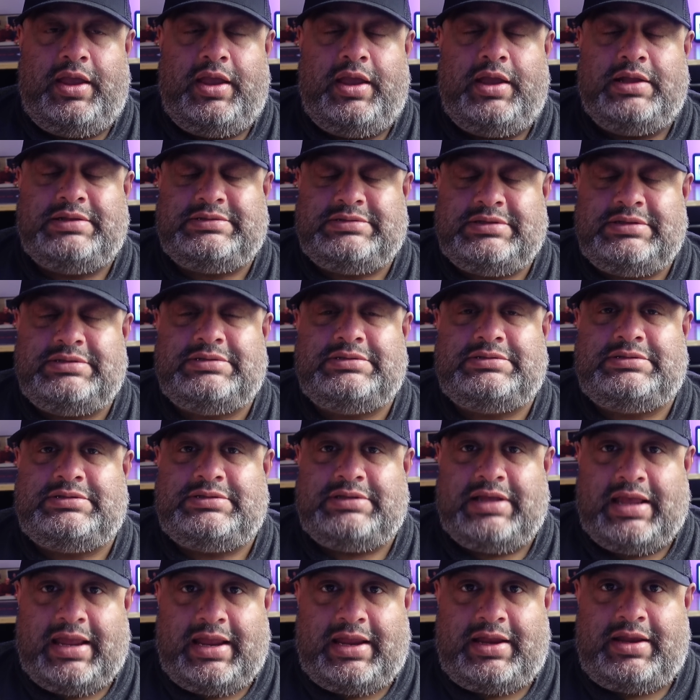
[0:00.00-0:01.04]
It's
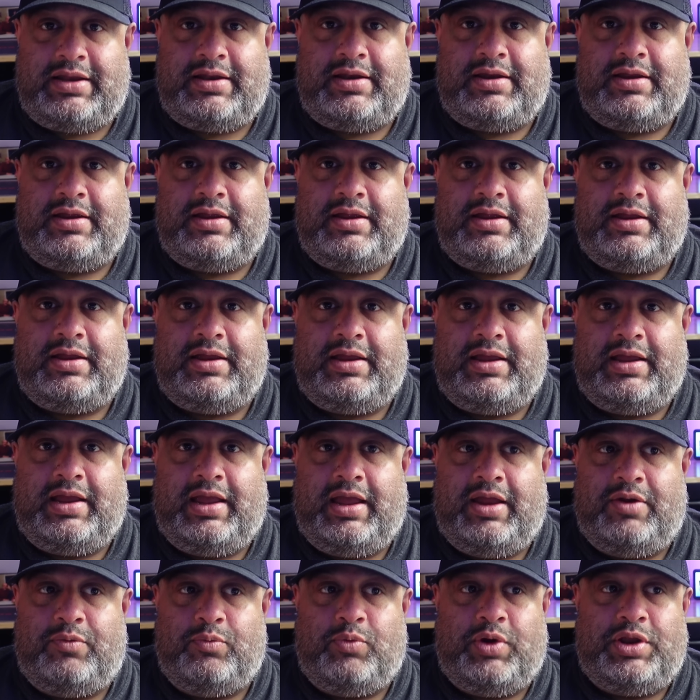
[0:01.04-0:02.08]
insane.
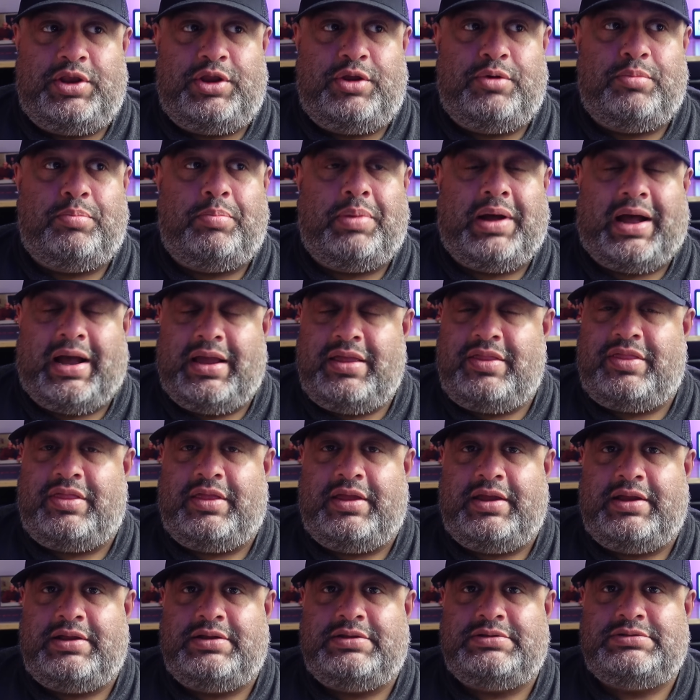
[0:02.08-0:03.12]
And when you buy
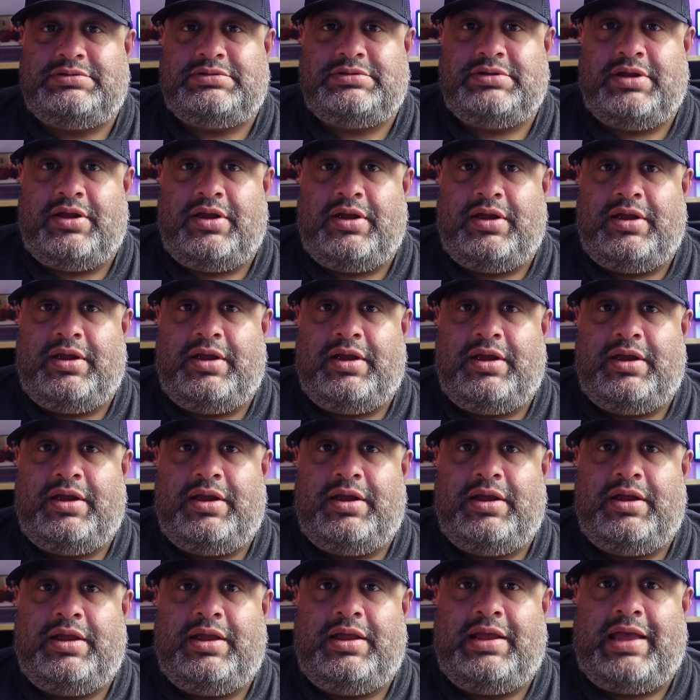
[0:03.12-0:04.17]
things
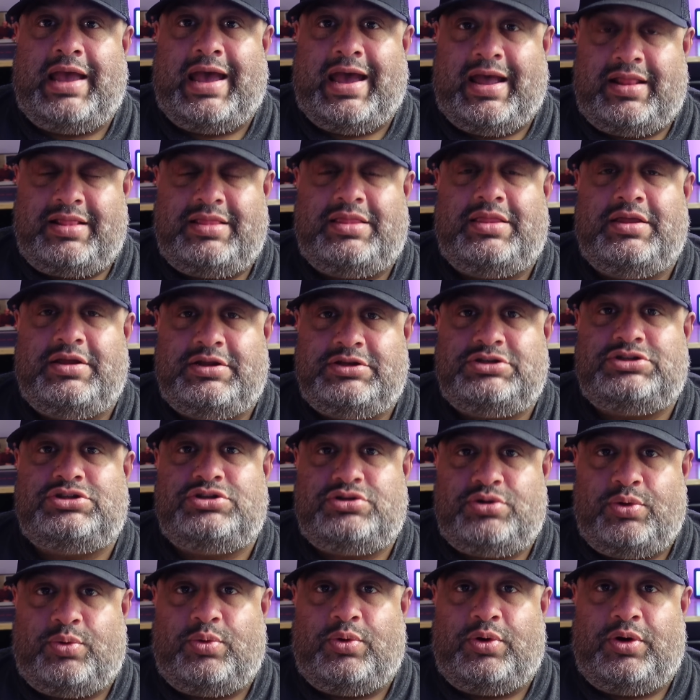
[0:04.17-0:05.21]
at this
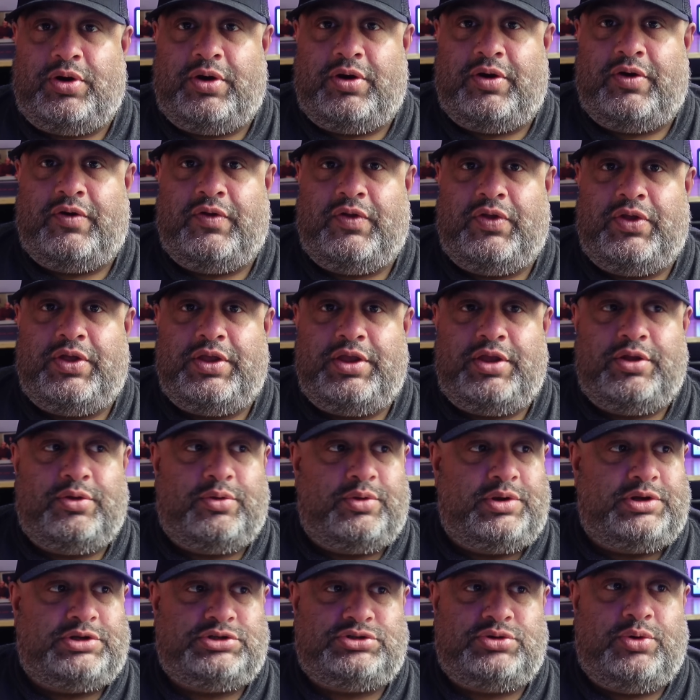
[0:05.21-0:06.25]
store,
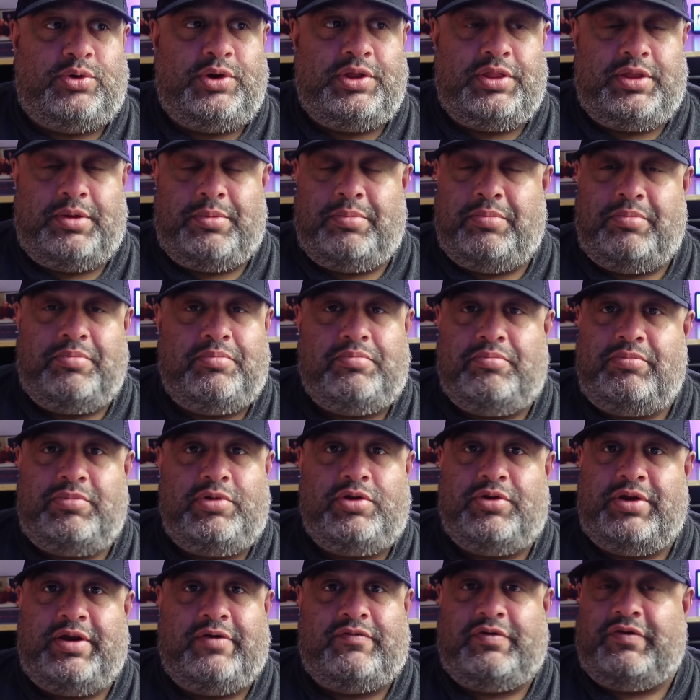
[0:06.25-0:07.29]
you'll enjoy them.
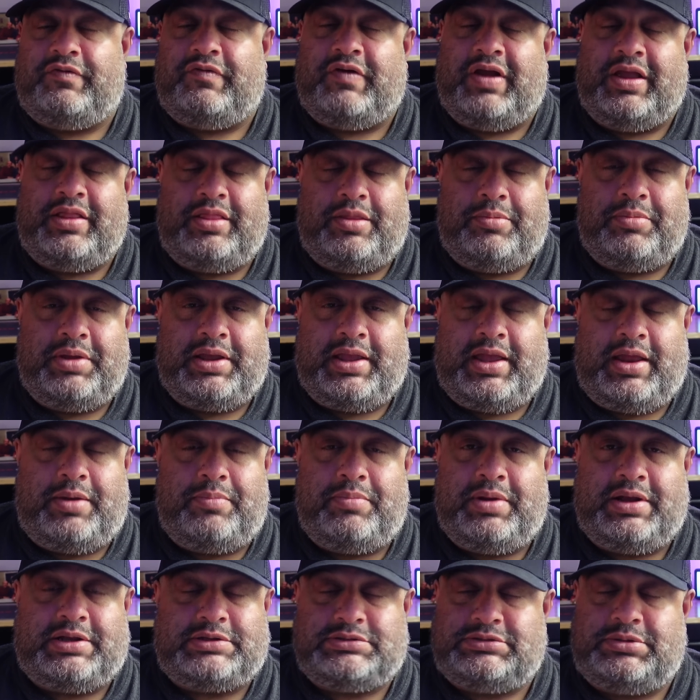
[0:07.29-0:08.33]
You'll never find them
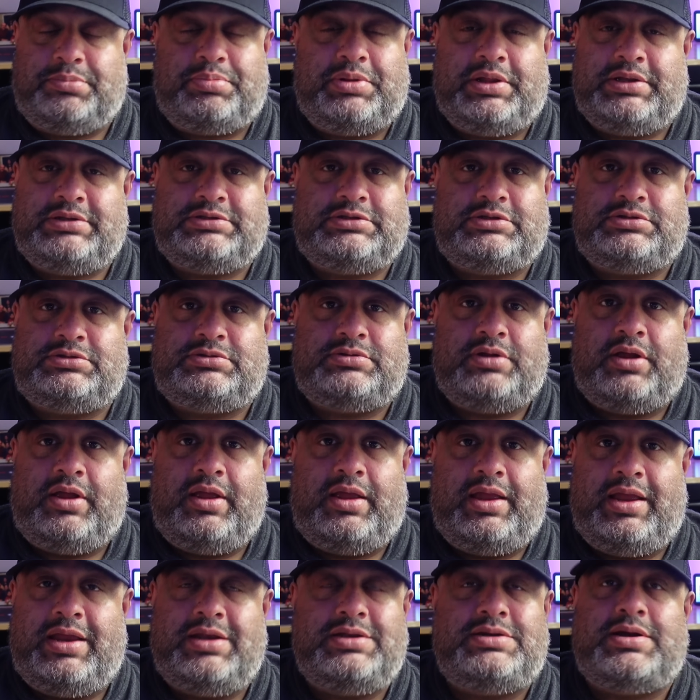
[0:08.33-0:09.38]
again because the place is
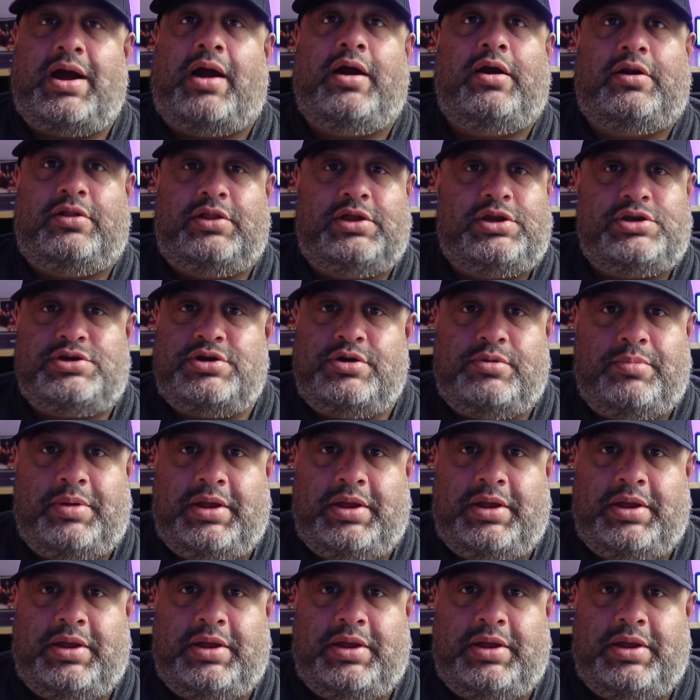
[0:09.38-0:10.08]
entirely too